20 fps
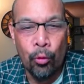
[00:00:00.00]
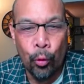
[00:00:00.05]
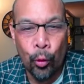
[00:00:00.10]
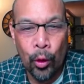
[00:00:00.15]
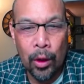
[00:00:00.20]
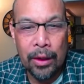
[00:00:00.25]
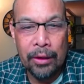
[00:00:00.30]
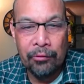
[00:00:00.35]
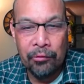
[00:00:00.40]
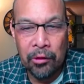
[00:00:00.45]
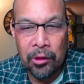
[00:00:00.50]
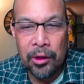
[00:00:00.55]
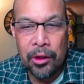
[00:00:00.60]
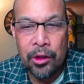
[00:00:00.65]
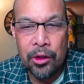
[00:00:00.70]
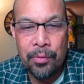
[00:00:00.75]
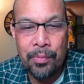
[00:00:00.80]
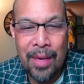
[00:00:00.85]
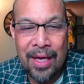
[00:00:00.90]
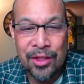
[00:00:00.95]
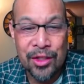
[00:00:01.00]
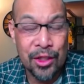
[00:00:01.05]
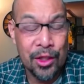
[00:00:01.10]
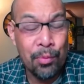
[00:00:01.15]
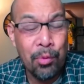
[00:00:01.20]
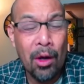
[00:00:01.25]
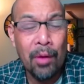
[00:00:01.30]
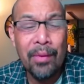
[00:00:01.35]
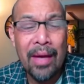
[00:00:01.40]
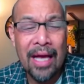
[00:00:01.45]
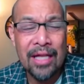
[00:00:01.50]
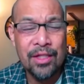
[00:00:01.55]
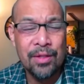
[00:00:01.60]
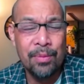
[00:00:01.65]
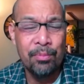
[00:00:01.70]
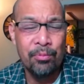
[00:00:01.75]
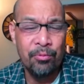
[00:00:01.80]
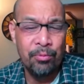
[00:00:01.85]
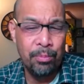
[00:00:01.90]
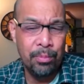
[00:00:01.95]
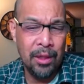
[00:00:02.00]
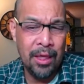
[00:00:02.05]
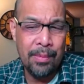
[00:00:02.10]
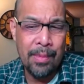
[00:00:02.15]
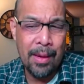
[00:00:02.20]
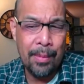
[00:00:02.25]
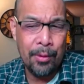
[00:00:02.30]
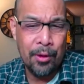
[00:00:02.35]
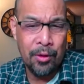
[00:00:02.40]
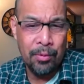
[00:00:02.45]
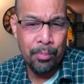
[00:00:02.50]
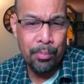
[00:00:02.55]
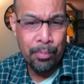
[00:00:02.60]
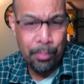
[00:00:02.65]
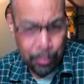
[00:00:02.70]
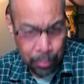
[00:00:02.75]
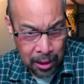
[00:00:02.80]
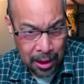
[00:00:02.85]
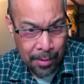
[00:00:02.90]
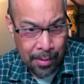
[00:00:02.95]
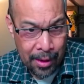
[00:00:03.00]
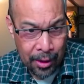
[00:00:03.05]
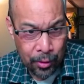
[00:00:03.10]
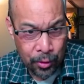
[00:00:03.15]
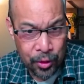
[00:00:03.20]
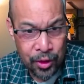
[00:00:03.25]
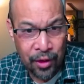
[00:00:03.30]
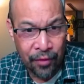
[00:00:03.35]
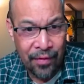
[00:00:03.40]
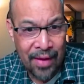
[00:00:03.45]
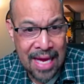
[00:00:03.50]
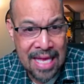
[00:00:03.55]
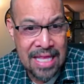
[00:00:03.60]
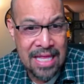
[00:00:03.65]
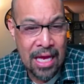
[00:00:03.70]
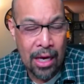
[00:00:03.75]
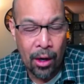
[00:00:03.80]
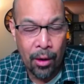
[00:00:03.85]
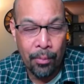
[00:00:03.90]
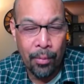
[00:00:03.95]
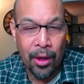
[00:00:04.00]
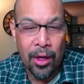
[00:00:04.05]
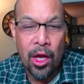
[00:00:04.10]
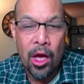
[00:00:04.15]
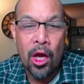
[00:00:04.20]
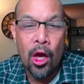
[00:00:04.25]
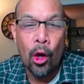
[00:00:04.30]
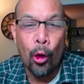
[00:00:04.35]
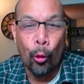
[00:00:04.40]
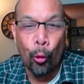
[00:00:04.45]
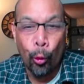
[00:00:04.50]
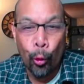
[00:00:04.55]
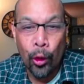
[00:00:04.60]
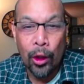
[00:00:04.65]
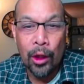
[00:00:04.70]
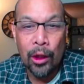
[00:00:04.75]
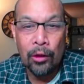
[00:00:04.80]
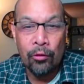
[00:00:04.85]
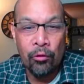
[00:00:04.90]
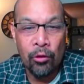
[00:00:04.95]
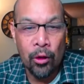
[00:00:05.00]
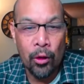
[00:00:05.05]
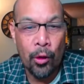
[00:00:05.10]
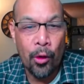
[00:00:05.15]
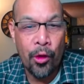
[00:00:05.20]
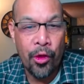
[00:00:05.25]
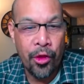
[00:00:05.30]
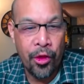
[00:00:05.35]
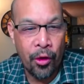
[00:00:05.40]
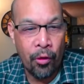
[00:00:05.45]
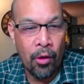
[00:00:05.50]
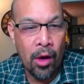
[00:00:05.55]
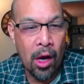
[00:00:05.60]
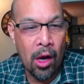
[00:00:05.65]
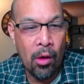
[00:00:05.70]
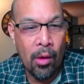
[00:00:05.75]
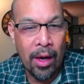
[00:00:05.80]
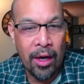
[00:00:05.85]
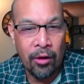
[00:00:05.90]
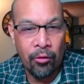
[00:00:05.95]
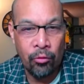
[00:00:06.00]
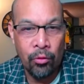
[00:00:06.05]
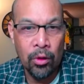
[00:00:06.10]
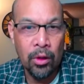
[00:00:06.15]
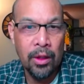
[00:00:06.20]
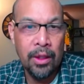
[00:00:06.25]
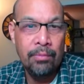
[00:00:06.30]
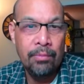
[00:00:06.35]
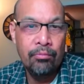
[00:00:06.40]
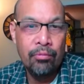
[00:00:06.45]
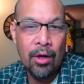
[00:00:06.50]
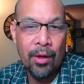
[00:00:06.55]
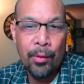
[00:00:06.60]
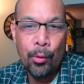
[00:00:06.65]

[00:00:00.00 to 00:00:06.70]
really, really good basics. Probably has some playmaker playmaker stuff in there, but really, really thorough and a really probably